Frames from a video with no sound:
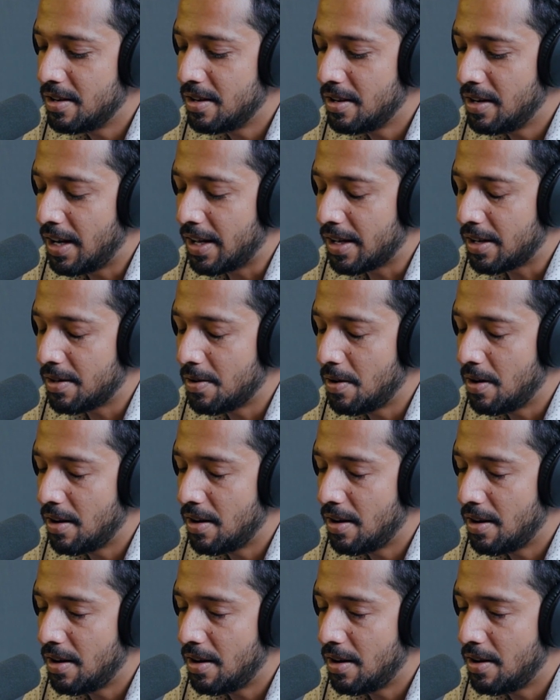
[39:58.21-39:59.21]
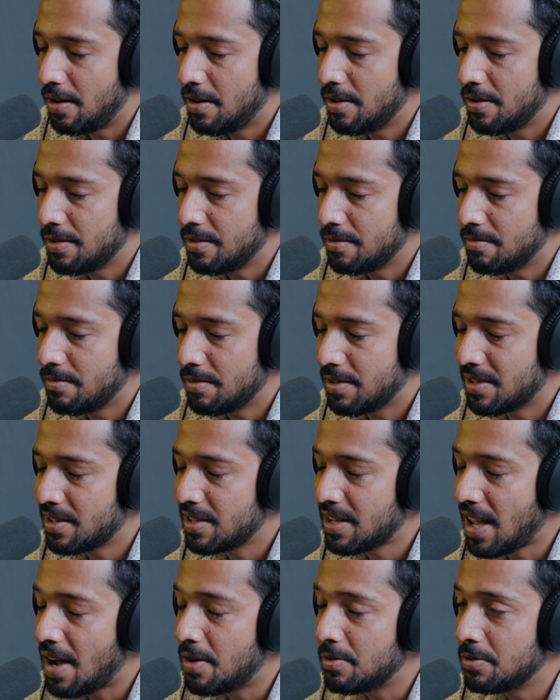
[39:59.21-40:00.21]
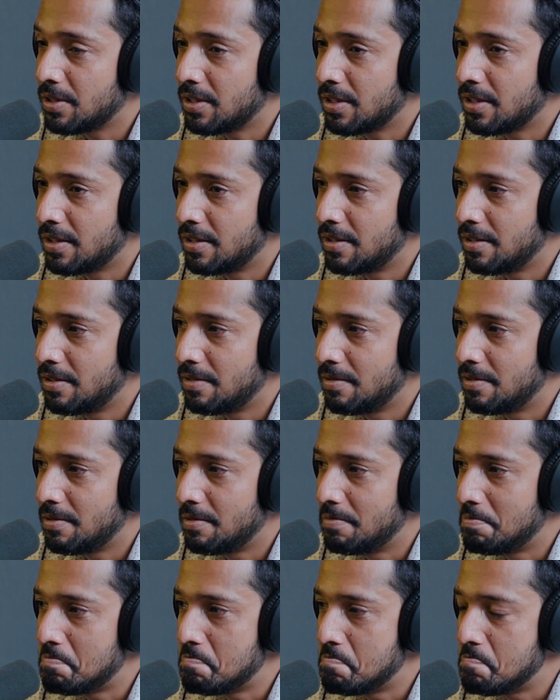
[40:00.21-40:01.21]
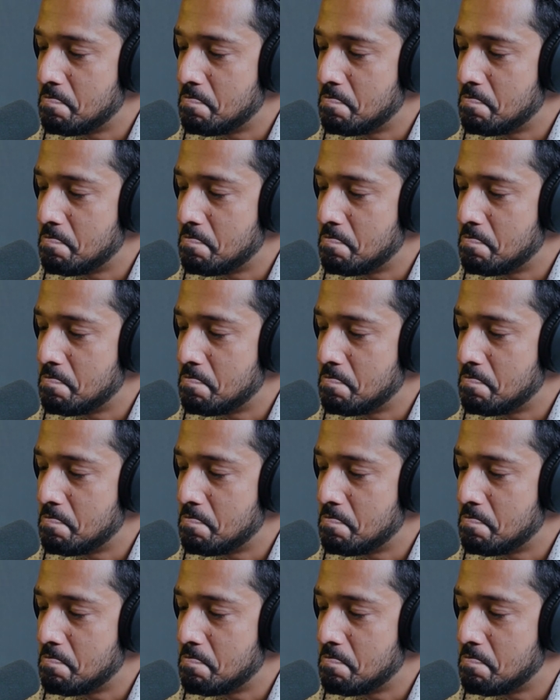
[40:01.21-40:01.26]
like, southern